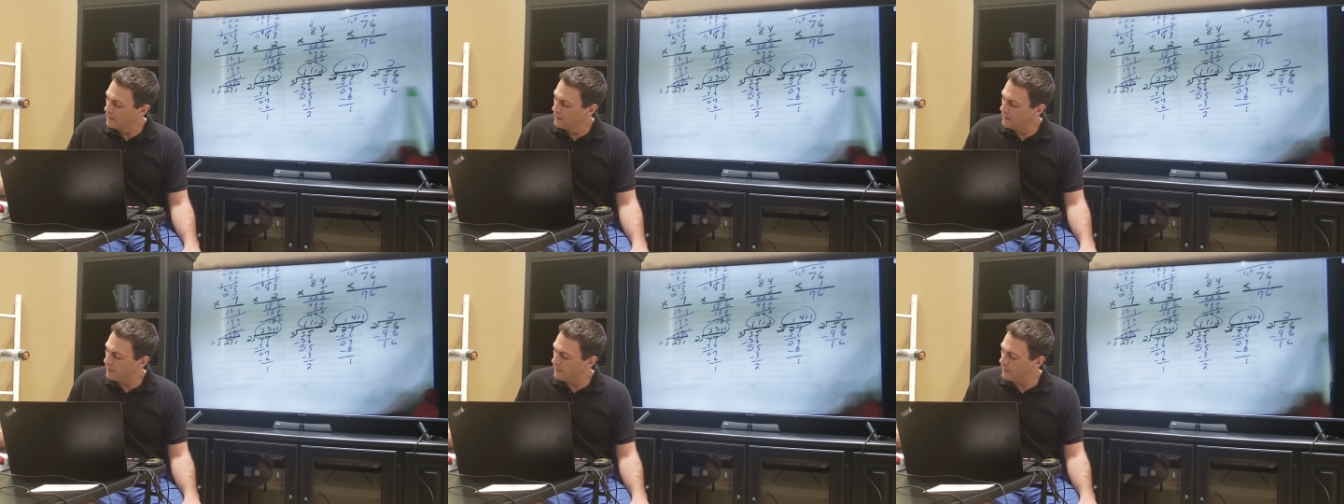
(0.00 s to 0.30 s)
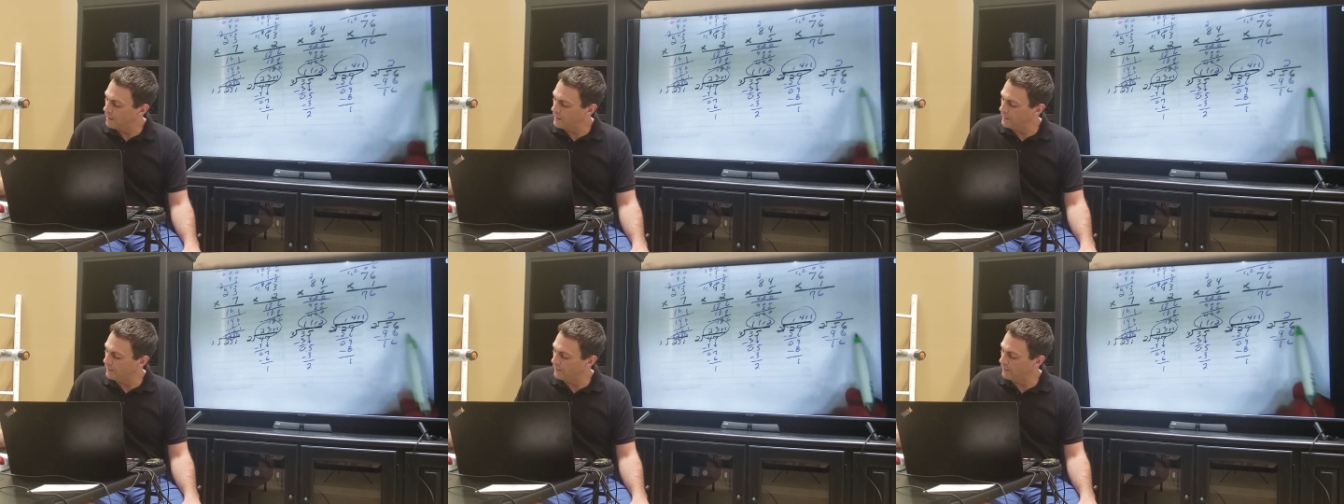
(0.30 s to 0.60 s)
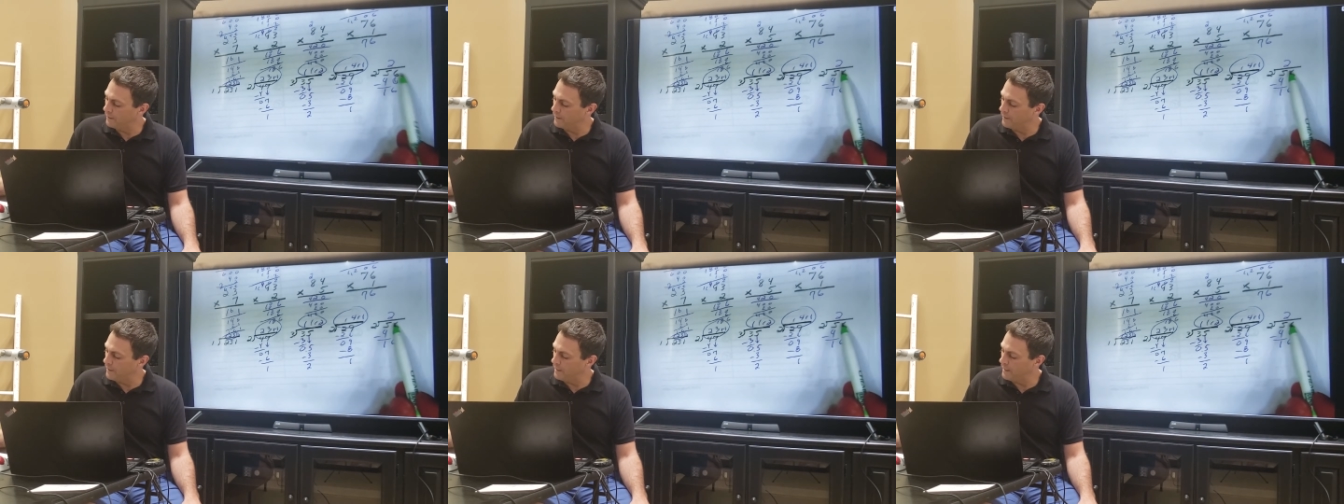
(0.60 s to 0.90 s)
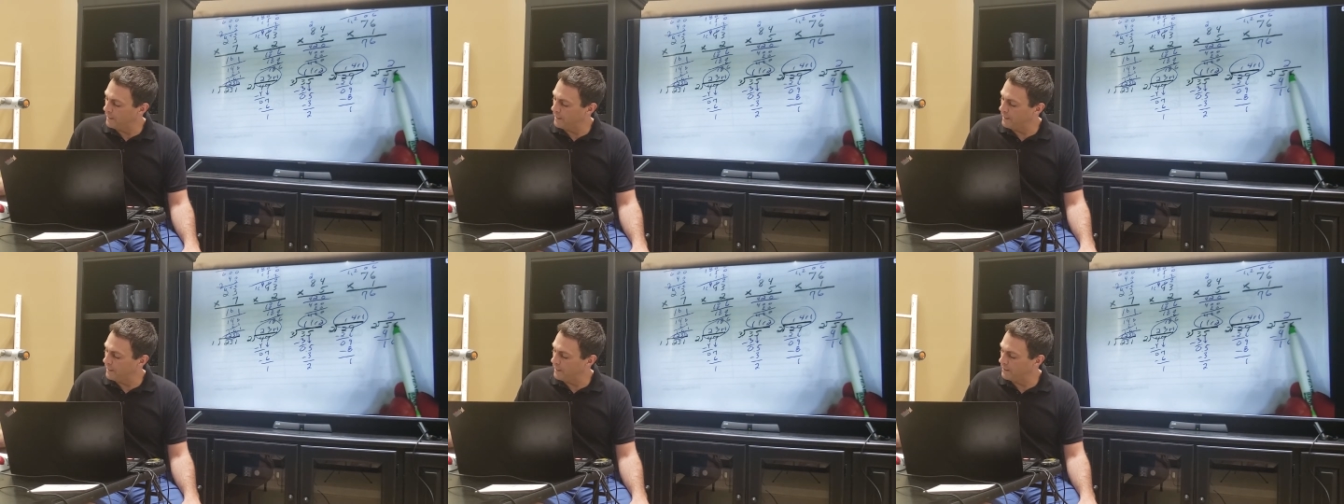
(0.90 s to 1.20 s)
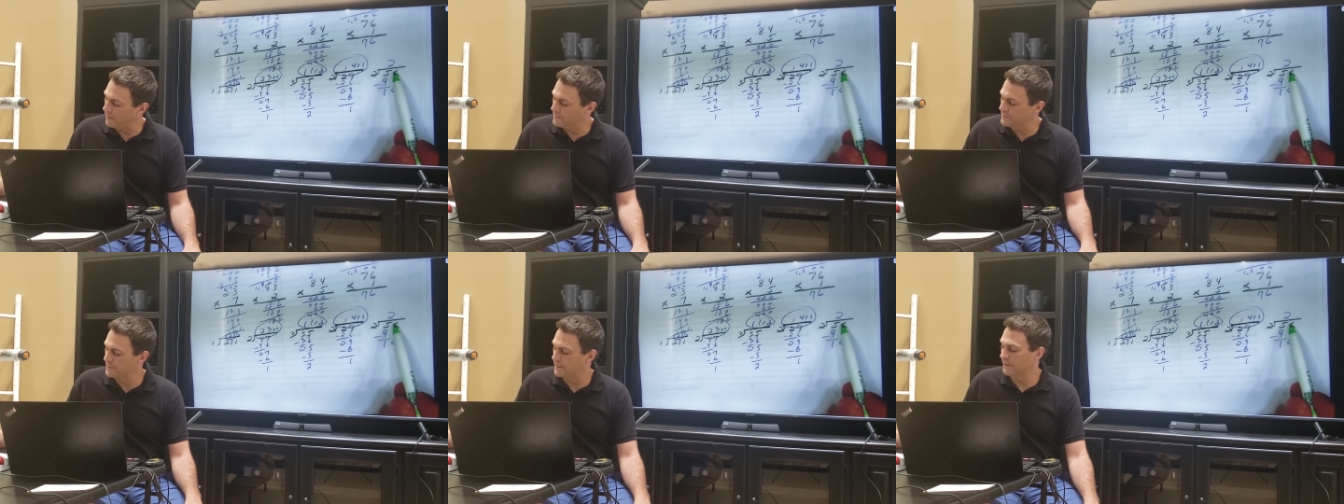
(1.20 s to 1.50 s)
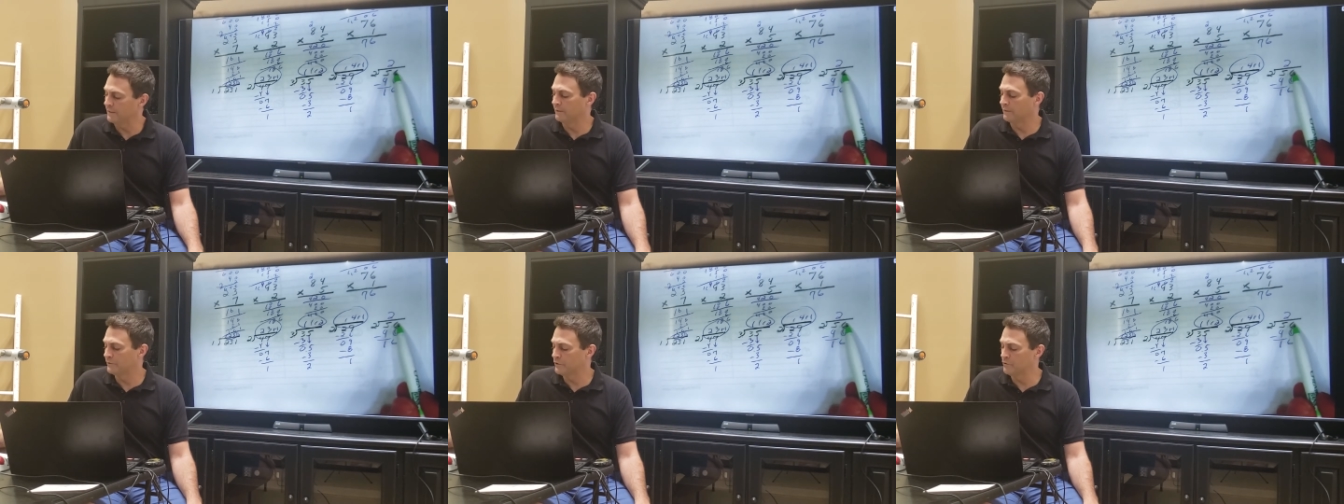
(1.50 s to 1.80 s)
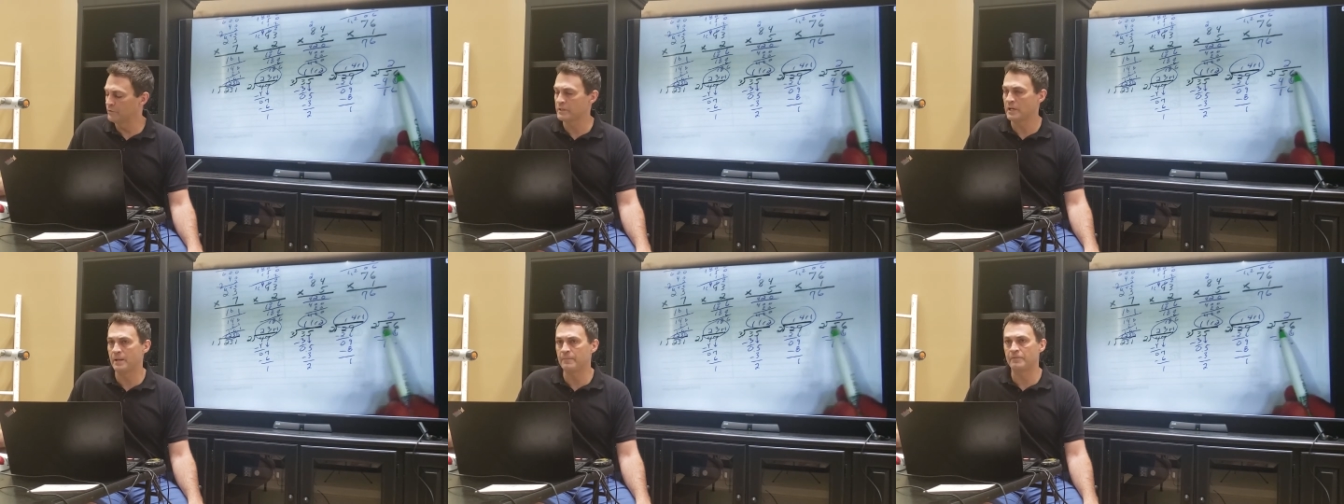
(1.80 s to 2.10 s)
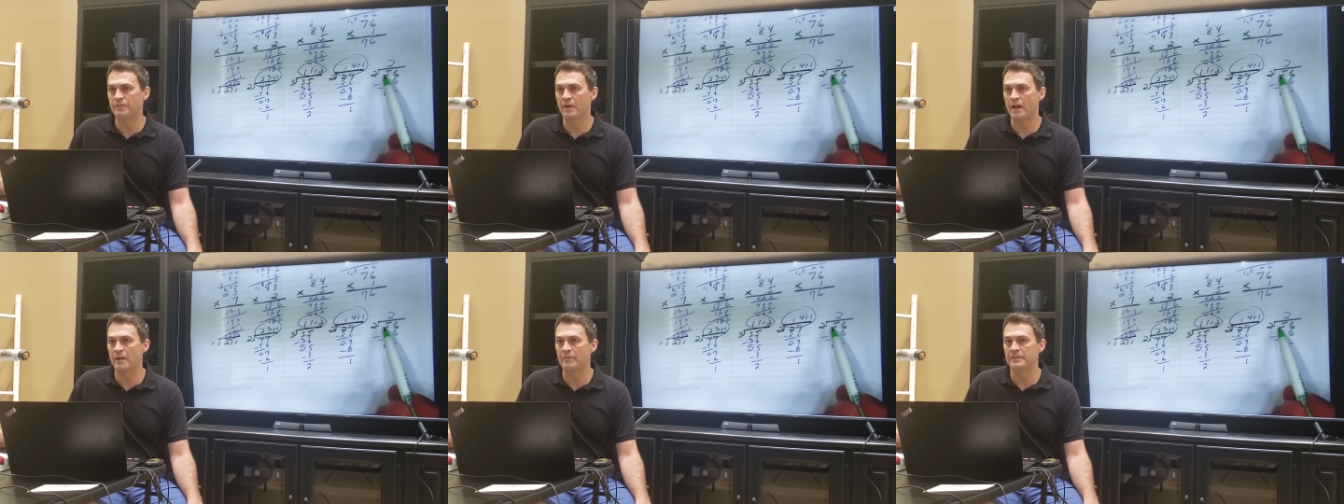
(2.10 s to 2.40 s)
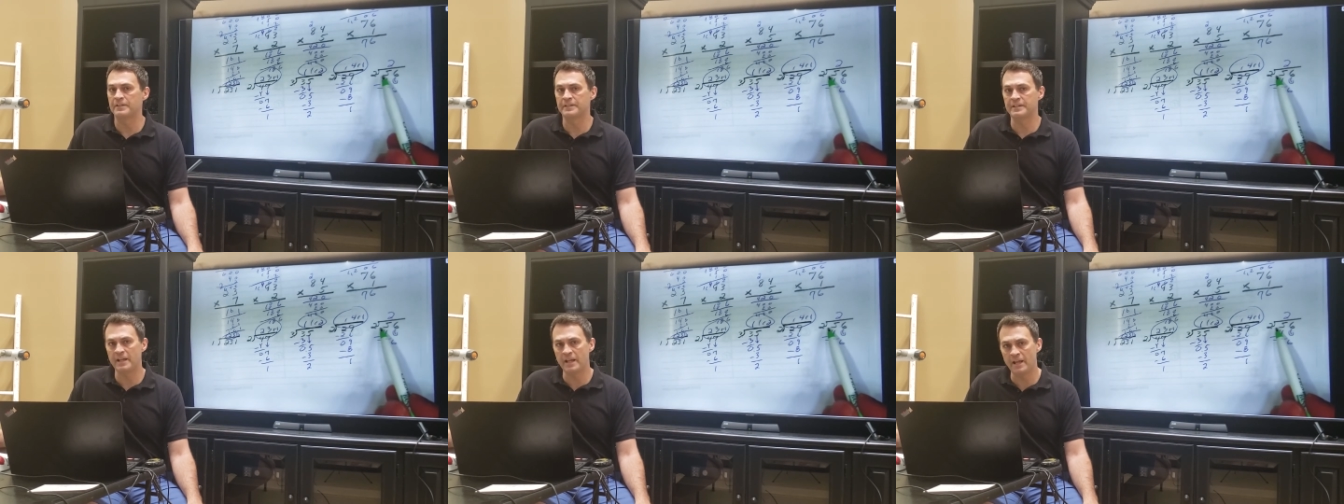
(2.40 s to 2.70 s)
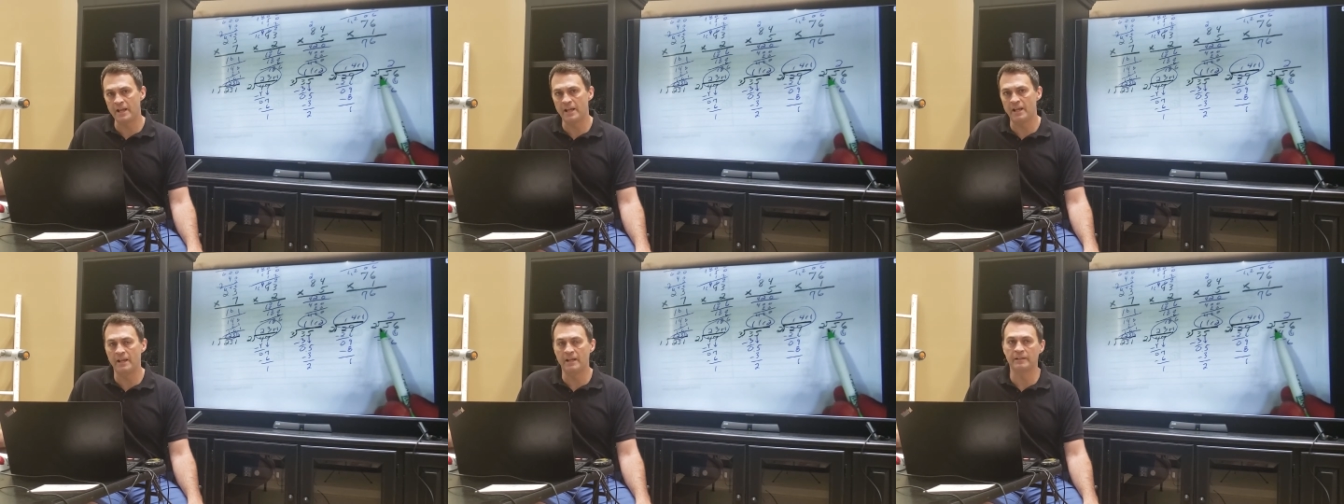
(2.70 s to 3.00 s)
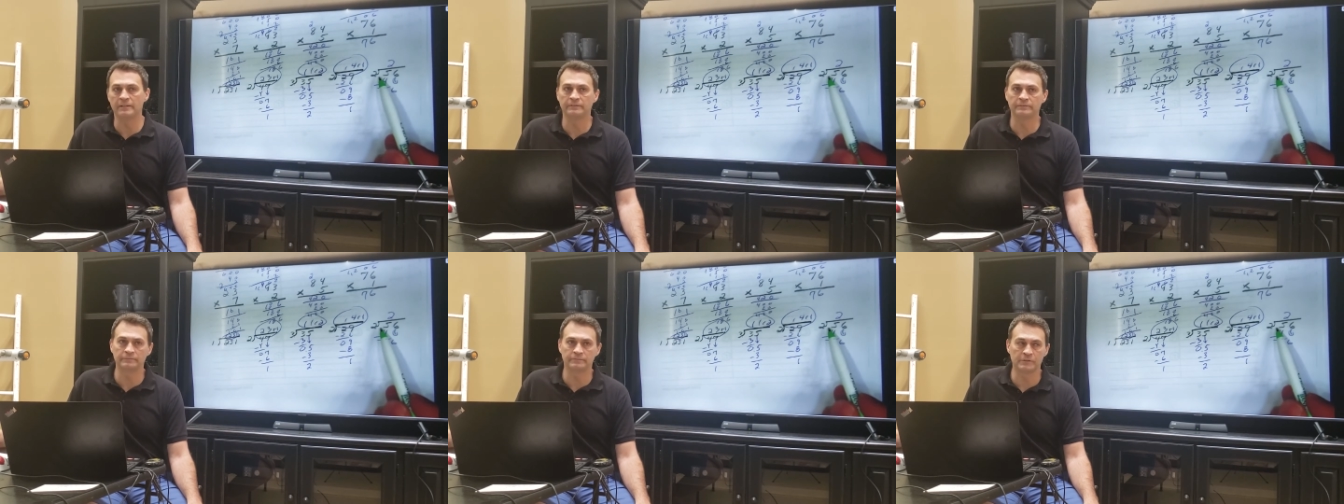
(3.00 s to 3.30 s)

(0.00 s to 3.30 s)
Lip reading: Alright, and let's see. 2 times 5 is 10.